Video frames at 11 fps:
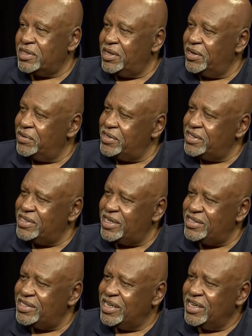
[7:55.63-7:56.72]
Yeah. You know, and,
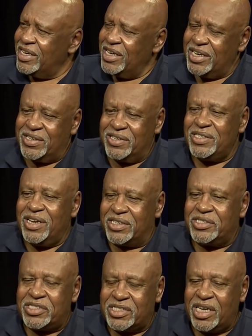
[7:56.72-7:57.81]
and he mm. couldn't
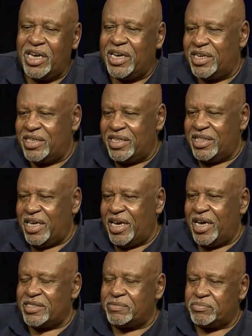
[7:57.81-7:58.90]
understand that